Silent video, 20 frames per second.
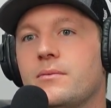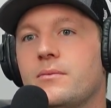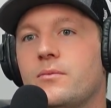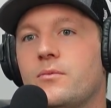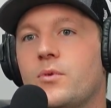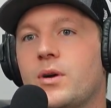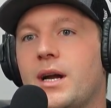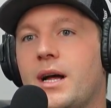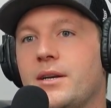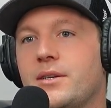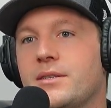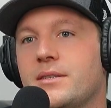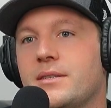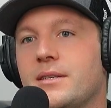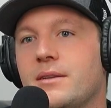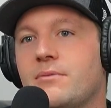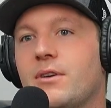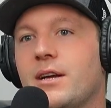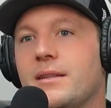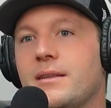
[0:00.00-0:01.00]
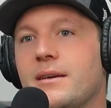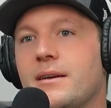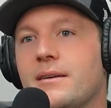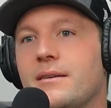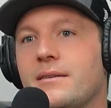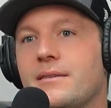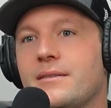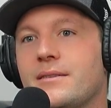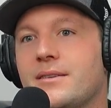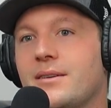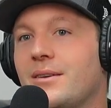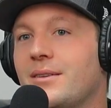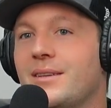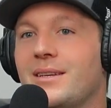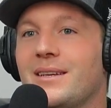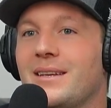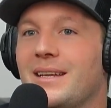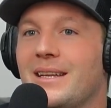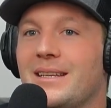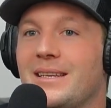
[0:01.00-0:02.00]
what I just did right there. So
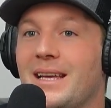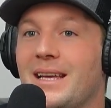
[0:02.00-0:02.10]
yeah,